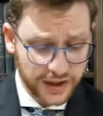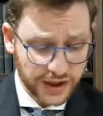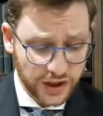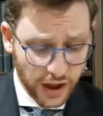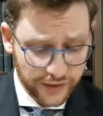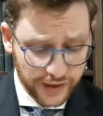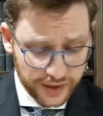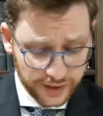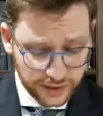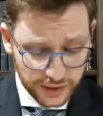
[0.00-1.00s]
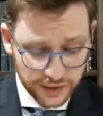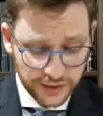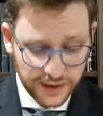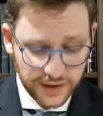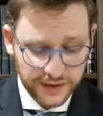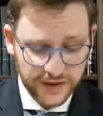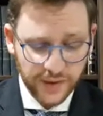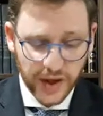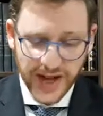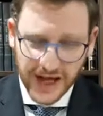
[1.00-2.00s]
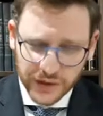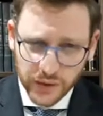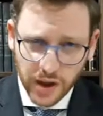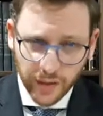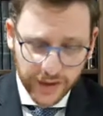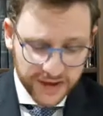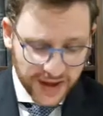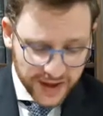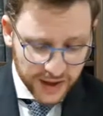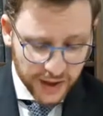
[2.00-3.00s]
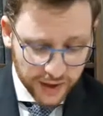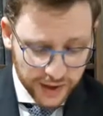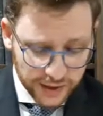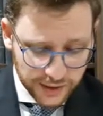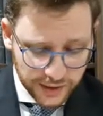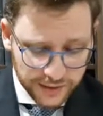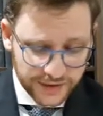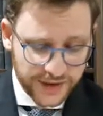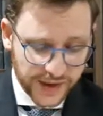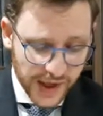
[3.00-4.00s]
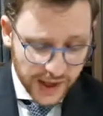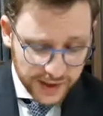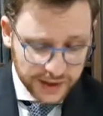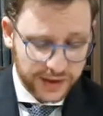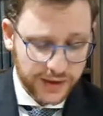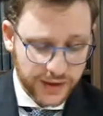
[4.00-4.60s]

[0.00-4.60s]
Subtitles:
ki goren. Doesn't mean an actual goren, it means like a goren. Ditnan.